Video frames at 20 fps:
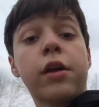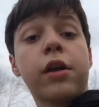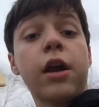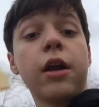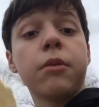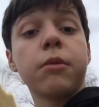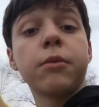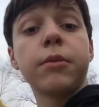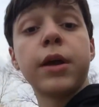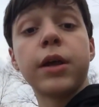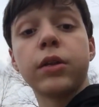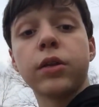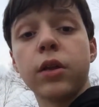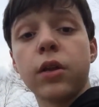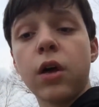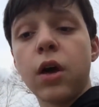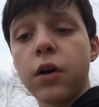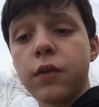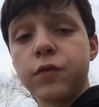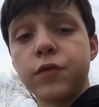cameraman
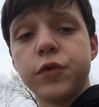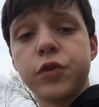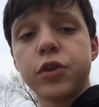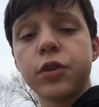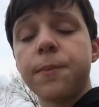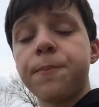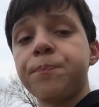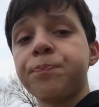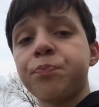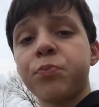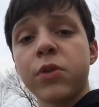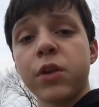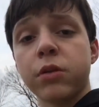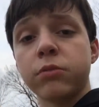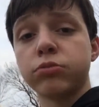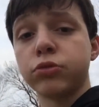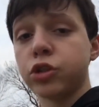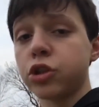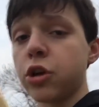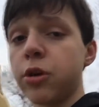loves
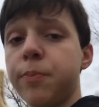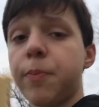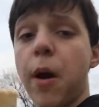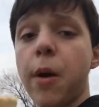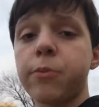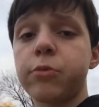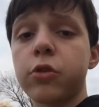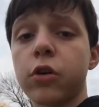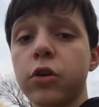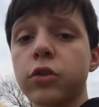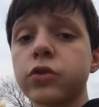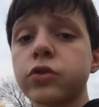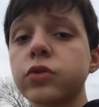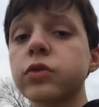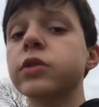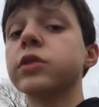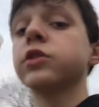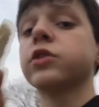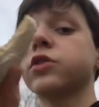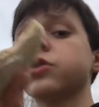cherry Pop-Tarts.
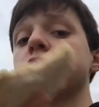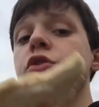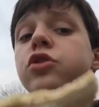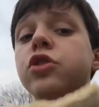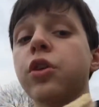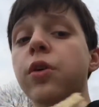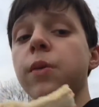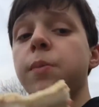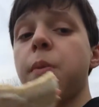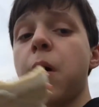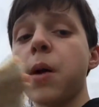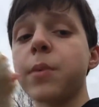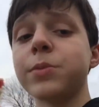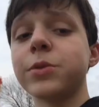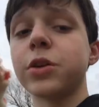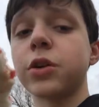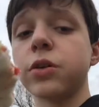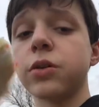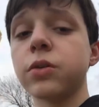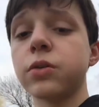And this is a cherry
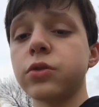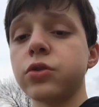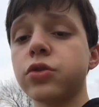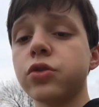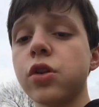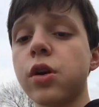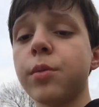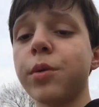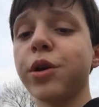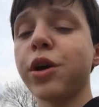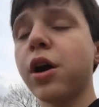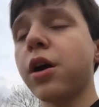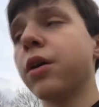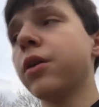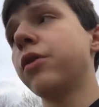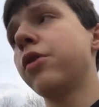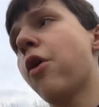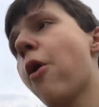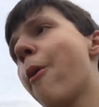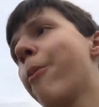Pop-Tart, or strawberry, I
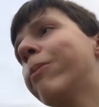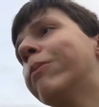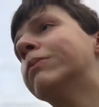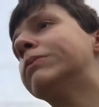don't know.